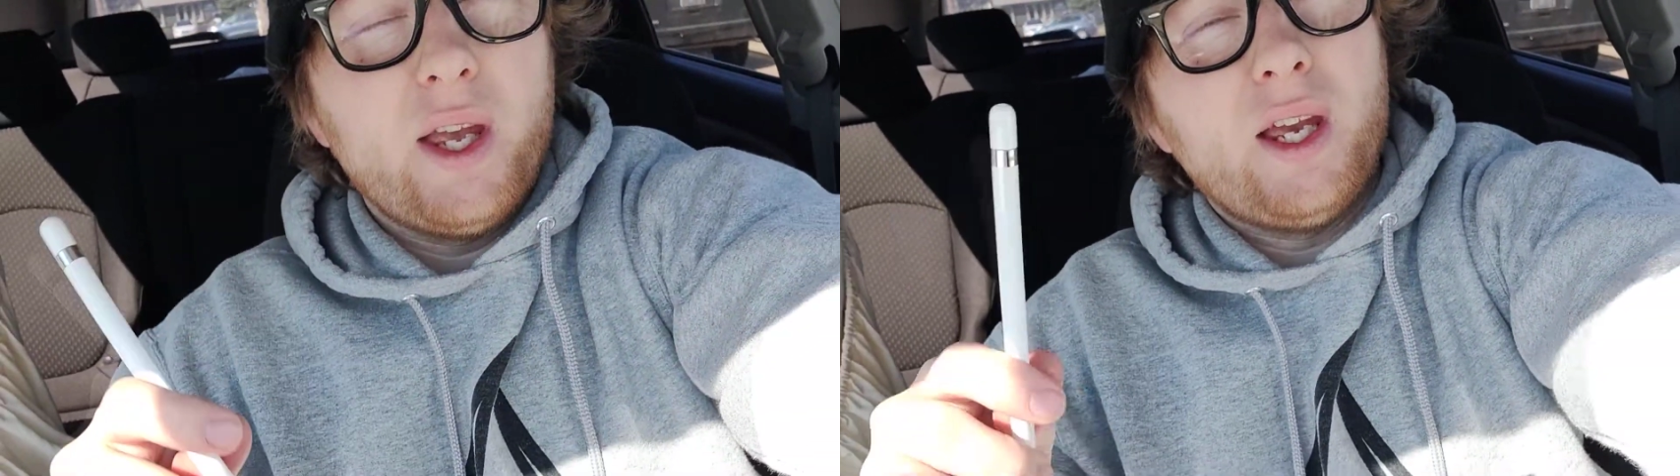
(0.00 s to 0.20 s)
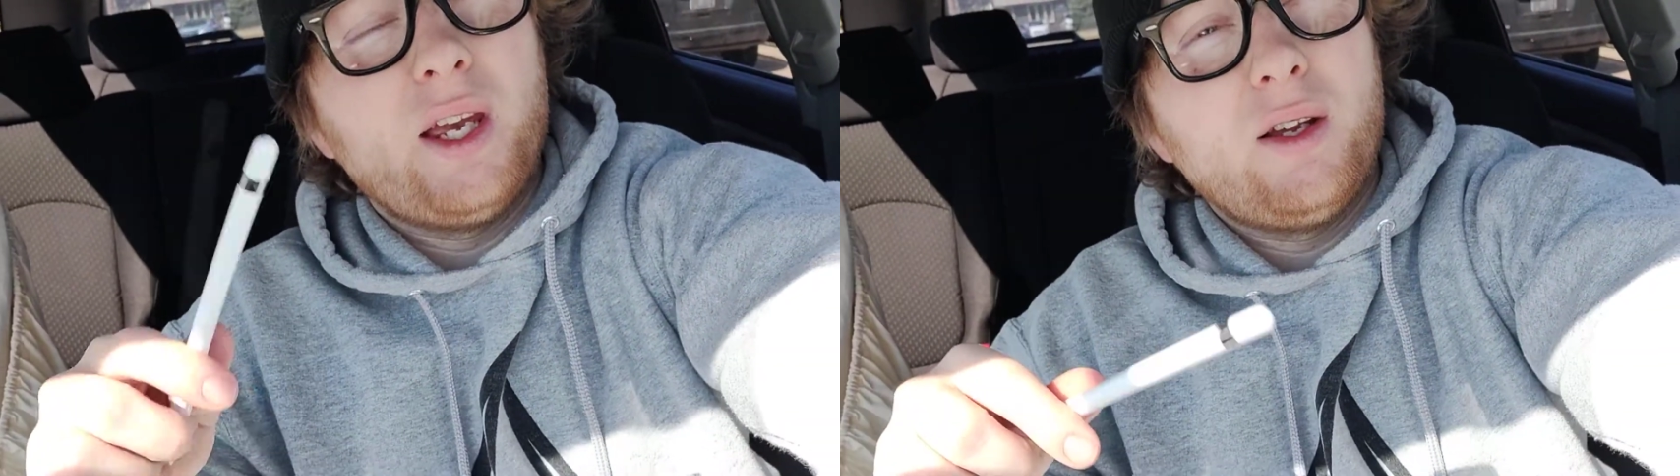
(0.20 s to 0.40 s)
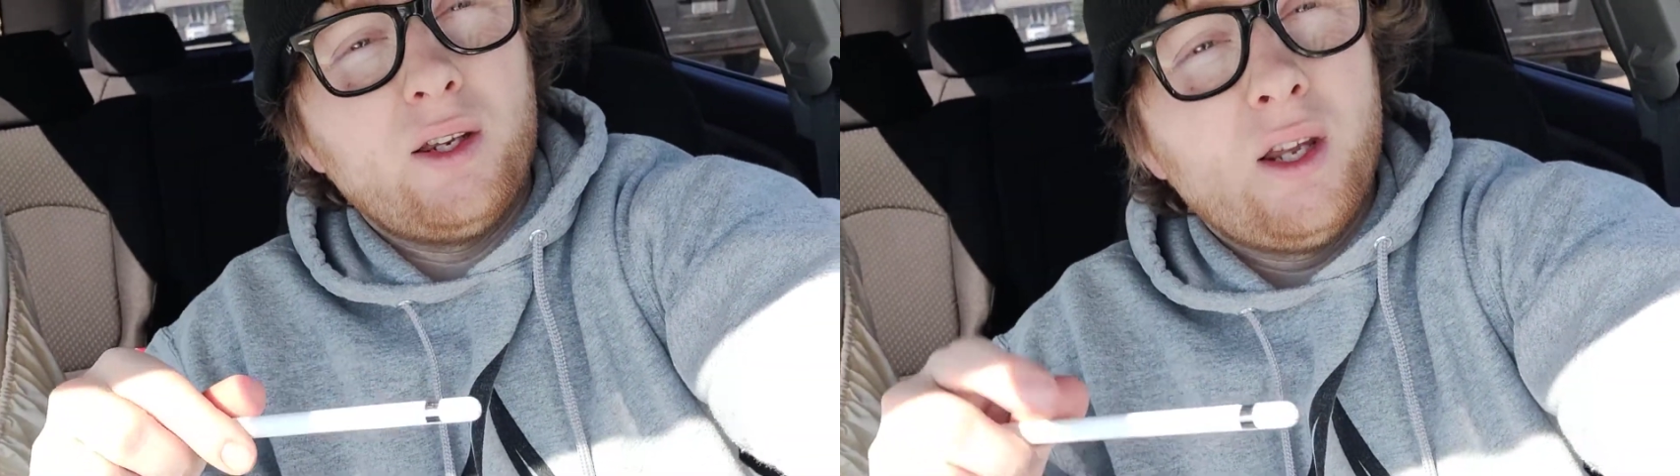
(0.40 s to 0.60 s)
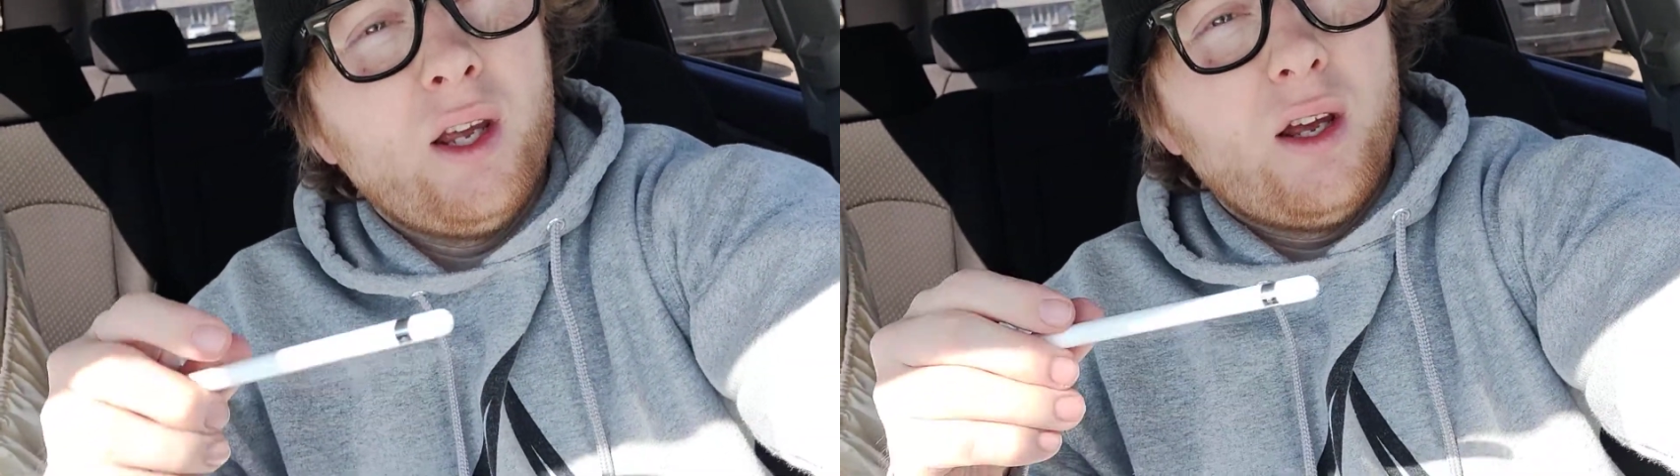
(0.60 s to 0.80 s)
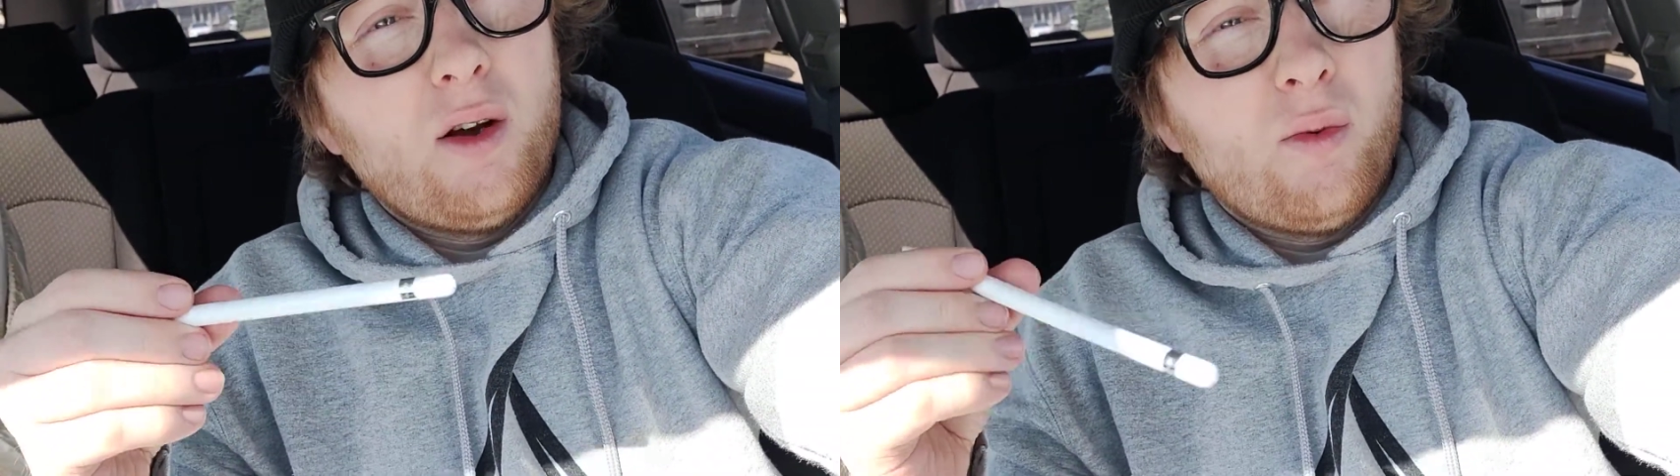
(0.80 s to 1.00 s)
and
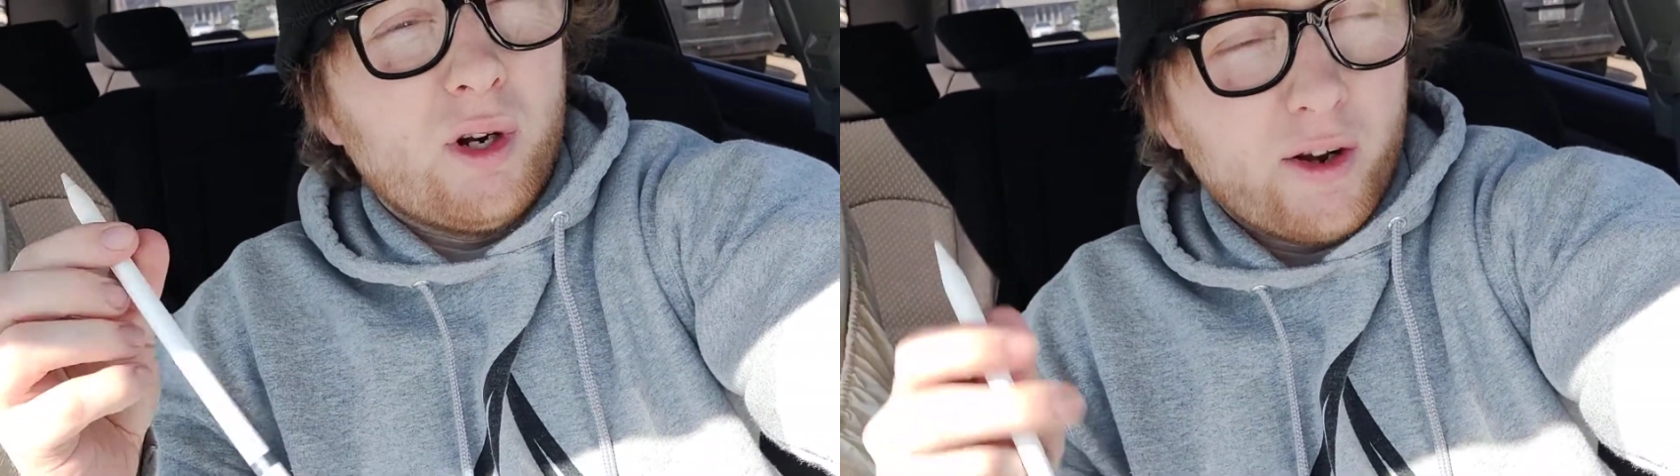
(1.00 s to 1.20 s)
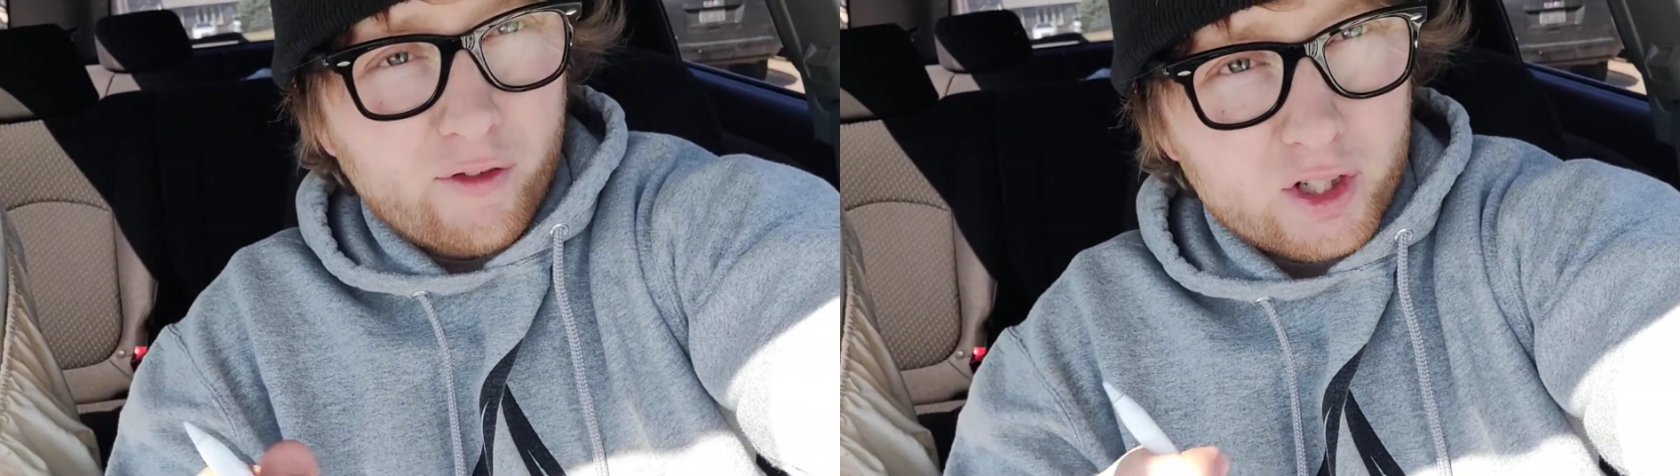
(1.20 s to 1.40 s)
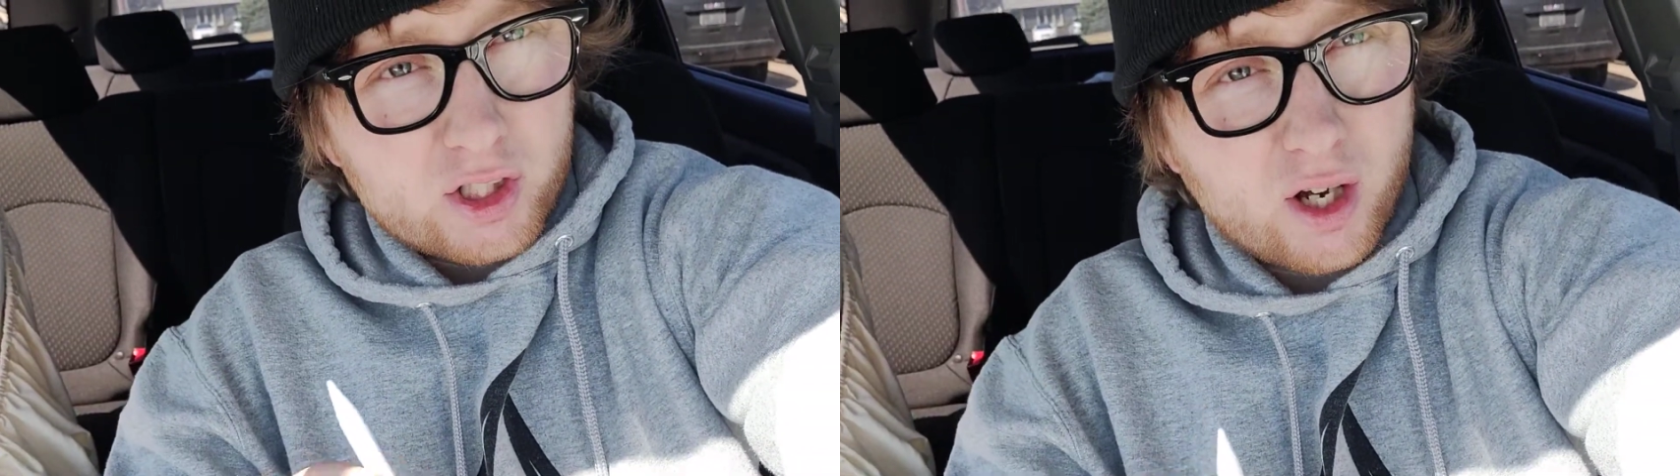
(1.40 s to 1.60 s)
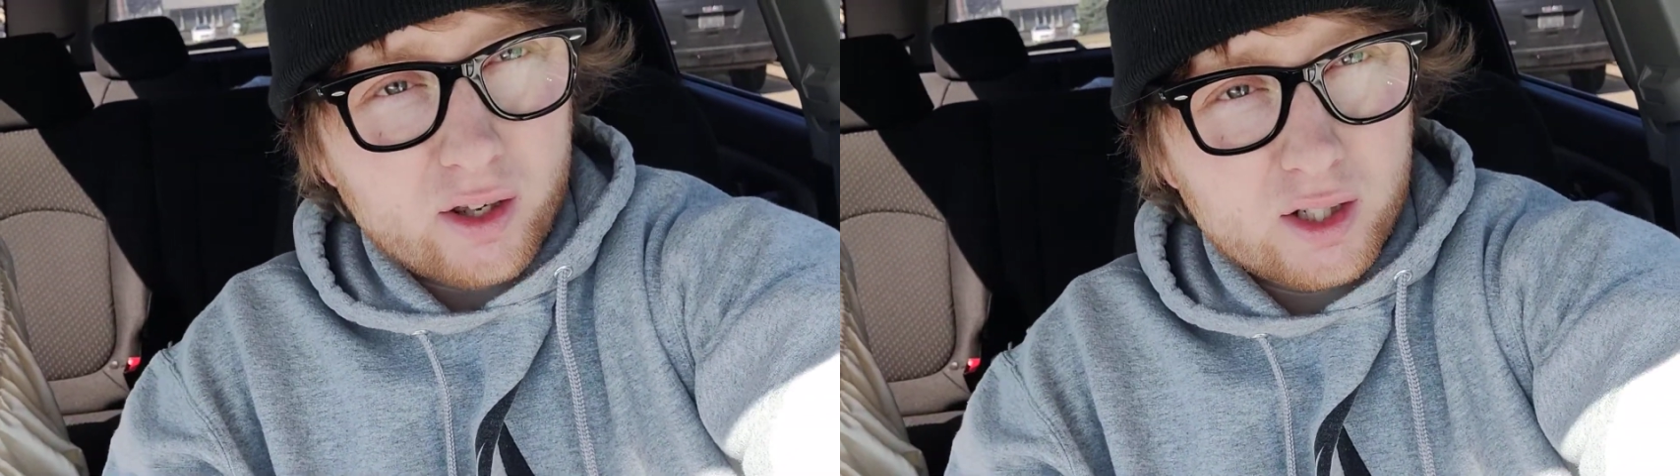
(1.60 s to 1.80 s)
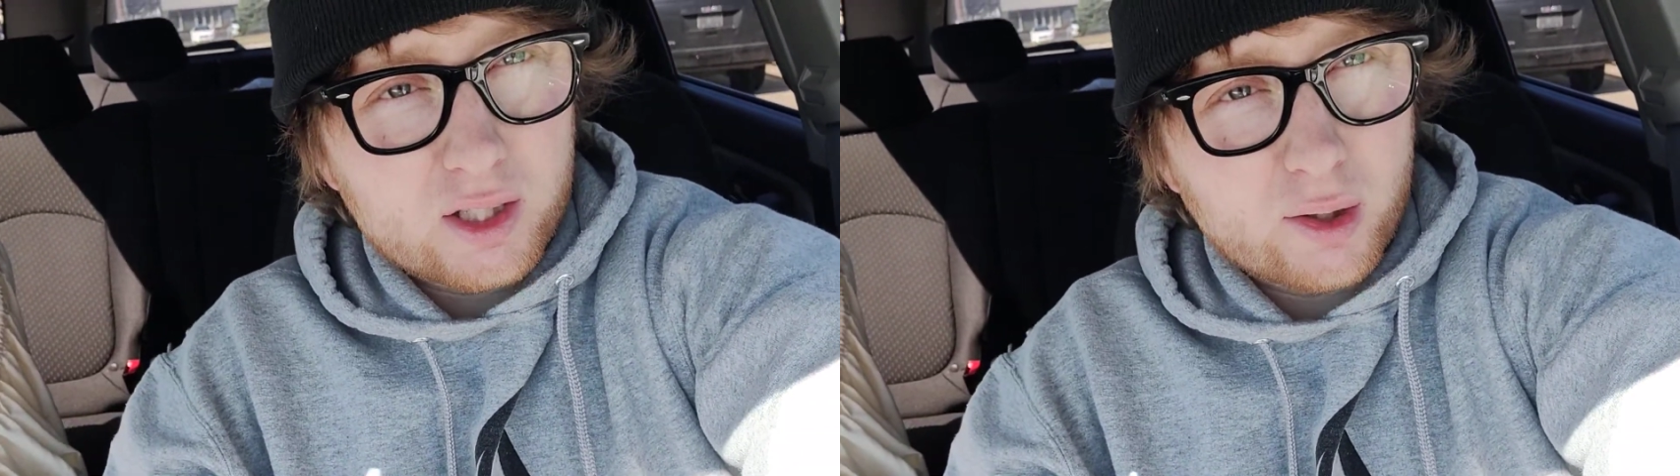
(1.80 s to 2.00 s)
when I first saw this,